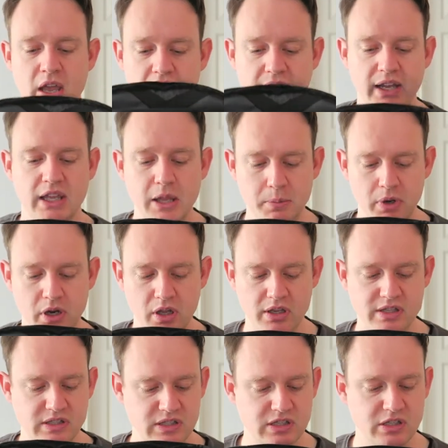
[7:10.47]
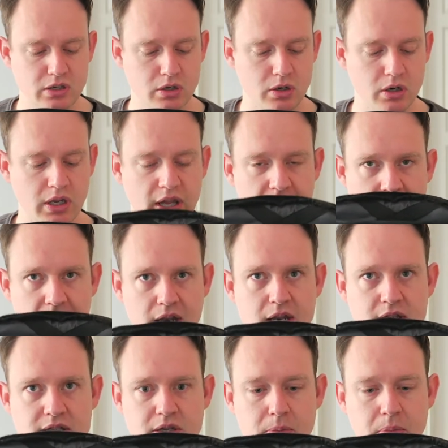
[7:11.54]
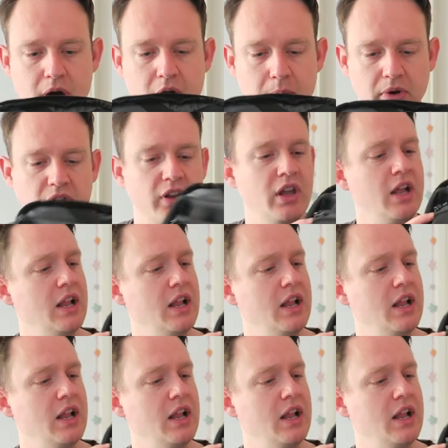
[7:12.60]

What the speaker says: and they keep it nice and snug in this compartment.